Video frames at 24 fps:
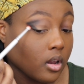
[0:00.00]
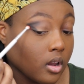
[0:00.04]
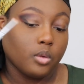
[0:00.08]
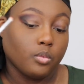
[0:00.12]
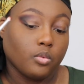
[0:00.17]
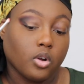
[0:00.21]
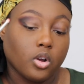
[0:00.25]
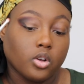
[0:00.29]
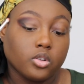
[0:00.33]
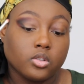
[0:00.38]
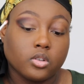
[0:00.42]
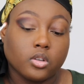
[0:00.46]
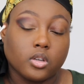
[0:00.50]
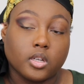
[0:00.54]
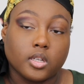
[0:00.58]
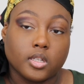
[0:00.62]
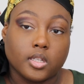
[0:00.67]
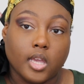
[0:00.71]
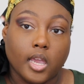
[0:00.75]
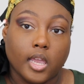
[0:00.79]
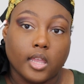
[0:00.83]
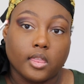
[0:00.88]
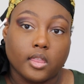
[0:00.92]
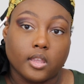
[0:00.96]
And we're also
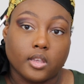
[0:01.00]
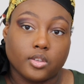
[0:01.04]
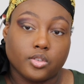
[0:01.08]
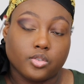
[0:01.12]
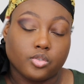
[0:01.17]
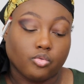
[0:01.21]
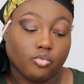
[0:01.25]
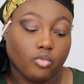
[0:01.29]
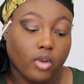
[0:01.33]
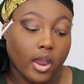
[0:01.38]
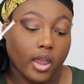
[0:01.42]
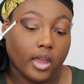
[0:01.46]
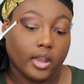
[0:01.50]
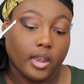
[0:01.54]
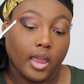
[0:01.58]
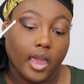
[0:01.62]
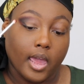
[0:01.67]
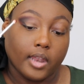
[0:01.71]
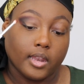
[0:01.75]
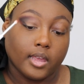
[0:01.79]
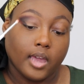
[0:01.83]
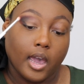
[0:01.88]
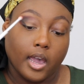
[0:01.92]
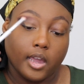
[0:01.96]
gonna take this red
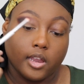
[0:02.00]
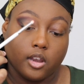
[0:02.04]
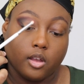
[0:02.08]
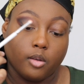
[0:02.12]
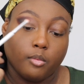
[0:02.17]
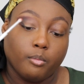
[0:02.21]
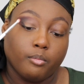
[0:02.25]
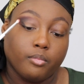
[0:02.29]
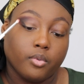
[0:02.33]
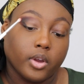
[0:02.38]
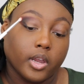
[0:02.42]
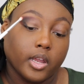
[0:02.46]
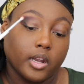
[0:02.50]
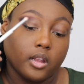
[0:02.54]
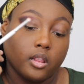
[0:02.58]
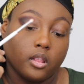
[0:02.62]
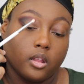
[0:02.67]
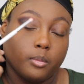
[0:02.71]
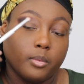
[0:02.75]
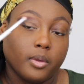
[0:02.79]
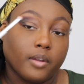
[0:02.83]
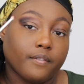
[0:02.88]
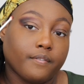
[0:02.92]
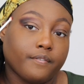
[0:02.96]
and kind of bring it a
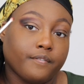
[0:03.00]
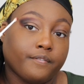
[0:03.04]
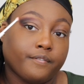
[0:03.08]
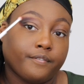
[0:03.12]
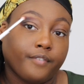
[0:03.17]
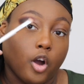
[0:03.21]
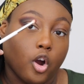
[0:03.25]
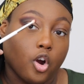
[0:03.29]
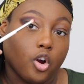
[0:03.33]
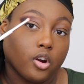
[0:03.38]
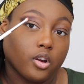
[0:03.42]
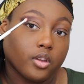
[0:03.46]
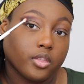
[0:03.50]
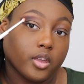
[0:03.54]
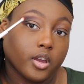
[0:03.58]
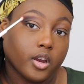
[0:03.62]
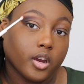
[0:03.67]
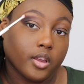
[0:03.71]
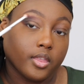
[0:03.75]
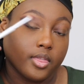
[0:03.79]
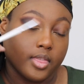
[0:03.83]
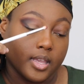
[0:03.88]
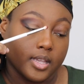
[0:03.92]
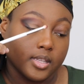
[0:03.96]
little bit
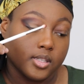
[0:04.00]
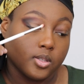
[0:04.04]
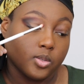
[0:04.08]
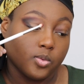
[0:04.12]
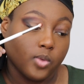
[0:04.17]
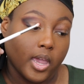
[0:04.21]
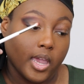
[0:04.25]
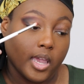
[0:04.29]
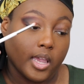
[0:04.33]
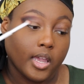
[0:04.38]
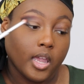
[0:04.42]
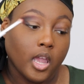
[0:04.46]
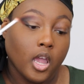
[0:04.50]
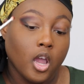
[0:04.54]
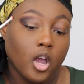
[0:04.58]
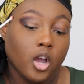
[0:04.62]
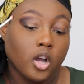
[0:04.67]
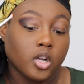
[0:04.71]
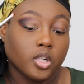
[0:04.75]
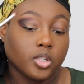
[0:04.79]
farther this way